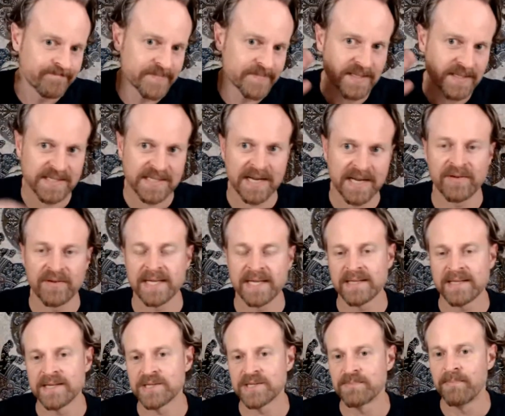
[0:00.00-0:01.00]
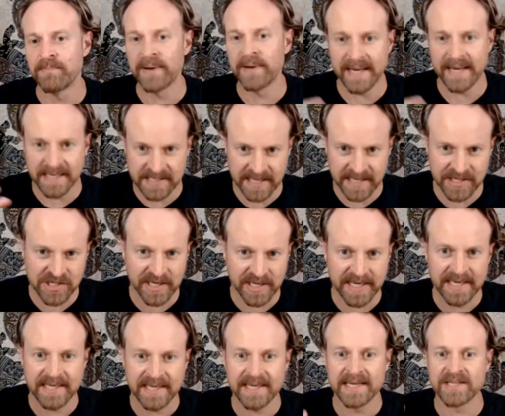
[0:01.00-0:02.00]
stuff like this. But
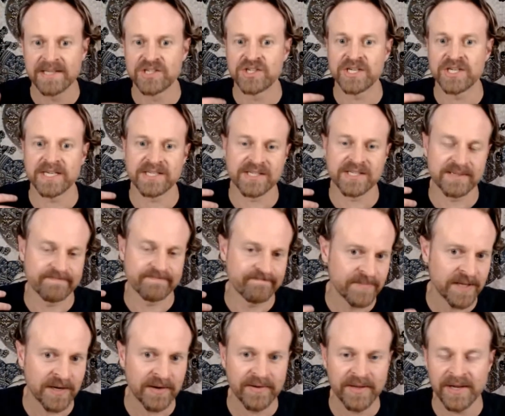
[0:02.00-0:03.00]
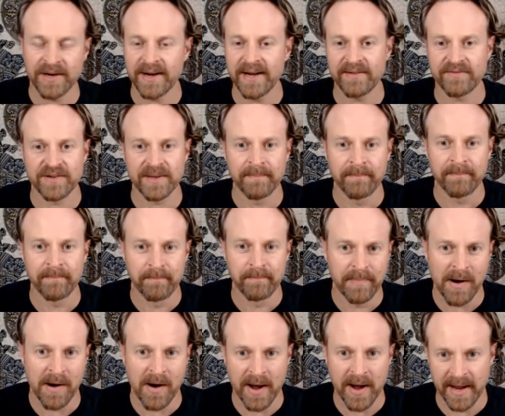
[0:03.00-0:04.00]
essentially, it's just you don't have to
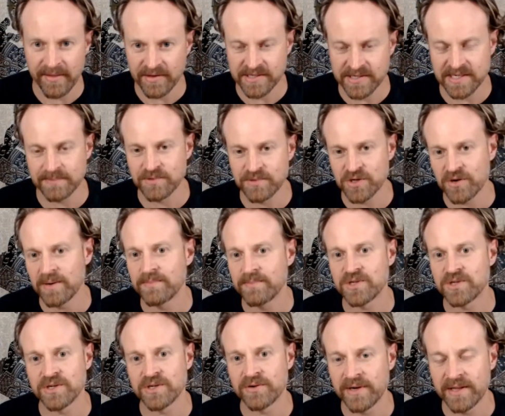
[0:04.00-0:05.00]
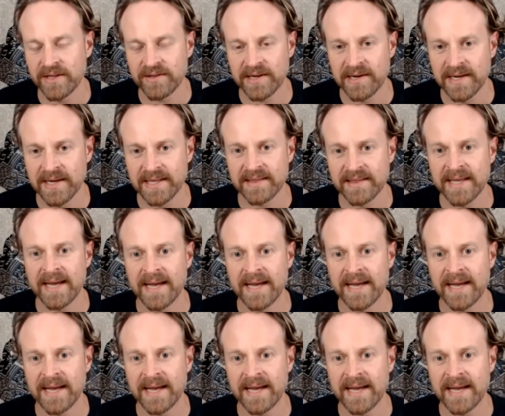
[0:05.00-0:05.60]
buy the subscription or anything like that.